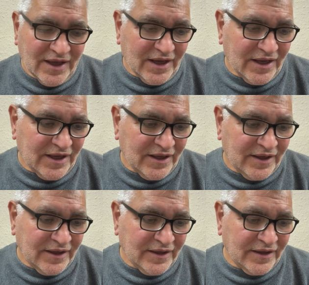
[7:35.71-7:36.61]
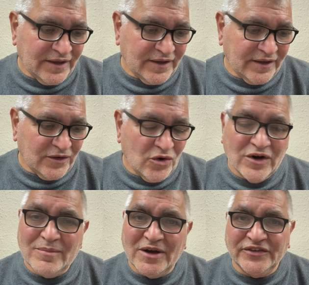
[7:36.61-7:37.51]
Or
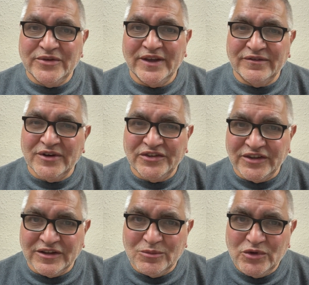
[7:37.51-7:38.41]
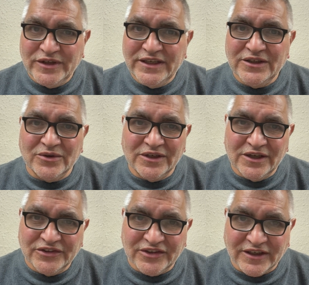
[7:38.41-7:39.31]
I might do that first thing in the morning or
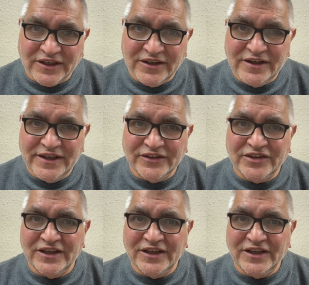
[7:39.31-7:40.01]
last thing at night.